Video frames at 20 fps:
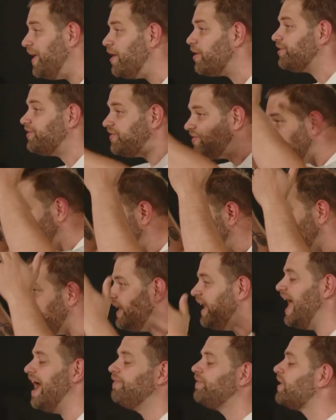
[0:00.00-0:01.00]
we are seated
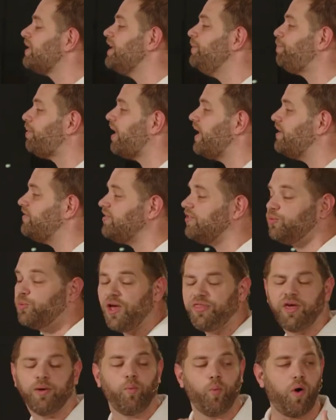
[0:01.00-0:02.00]
in heavenly places
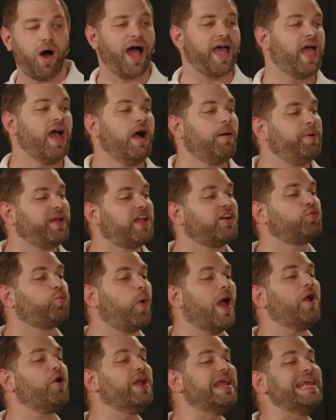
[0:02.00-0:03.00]
with him. Why? Because
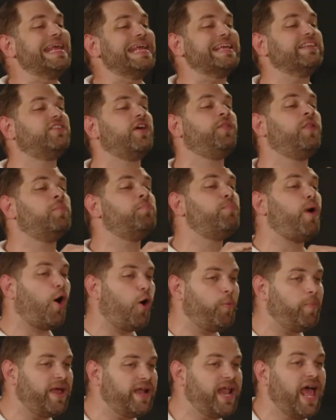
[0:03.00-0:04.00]
where he is in the
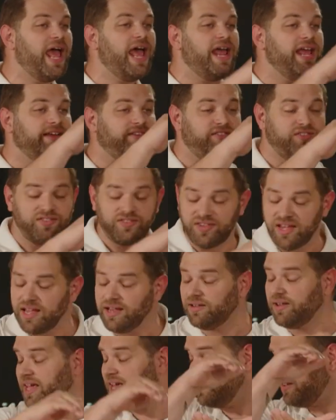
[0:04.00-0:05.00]
moment, he
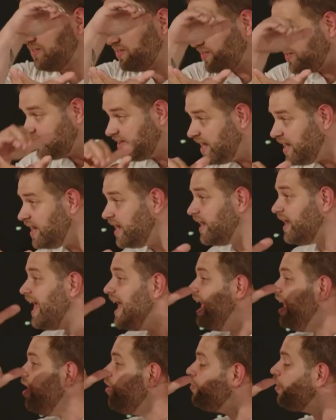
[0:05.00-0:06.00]
seat he is seated
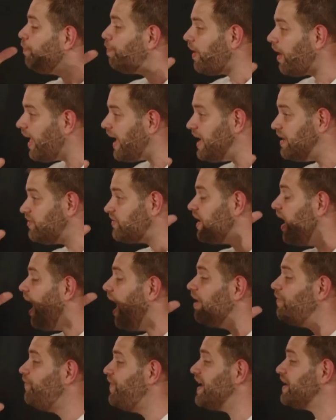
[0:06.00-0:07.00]
in the place
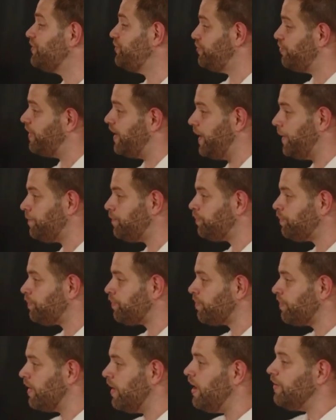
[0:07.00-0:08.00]
of victory.
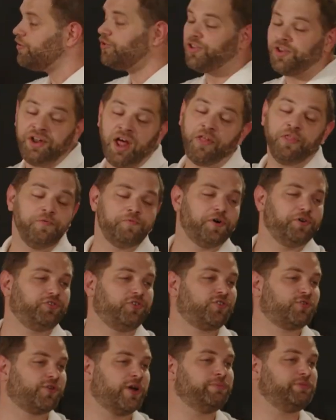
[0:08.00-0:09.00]
There's another
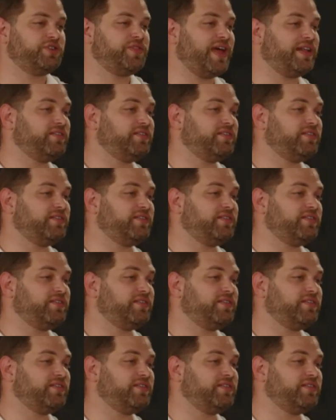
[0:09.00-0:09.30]
verse of scripture